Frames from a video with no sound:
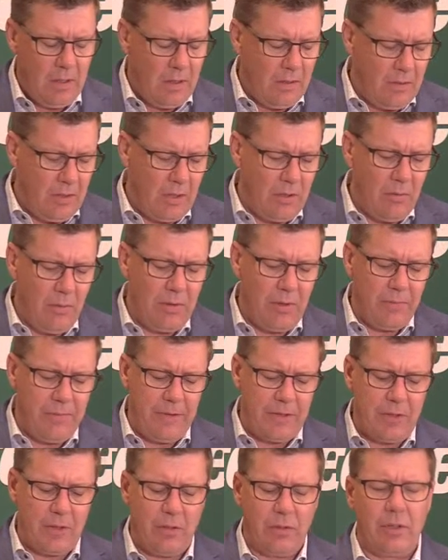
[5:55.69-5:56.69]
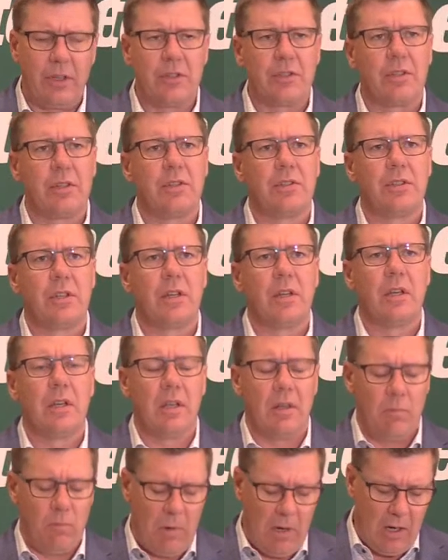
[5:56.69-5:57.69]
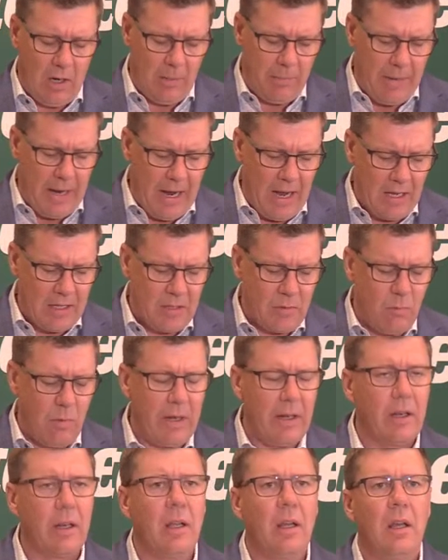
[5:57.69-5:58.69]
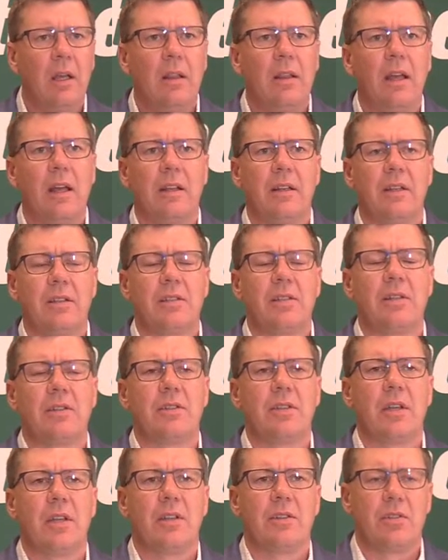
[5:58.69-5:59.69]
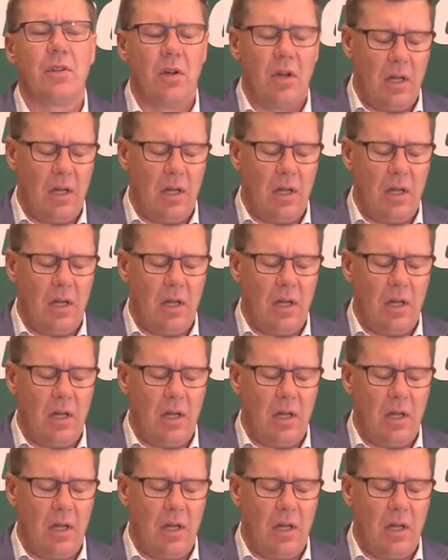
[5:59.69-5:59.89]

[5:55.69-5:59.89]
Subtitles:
Continue with your physical distancing and wearing a mask when that distancing is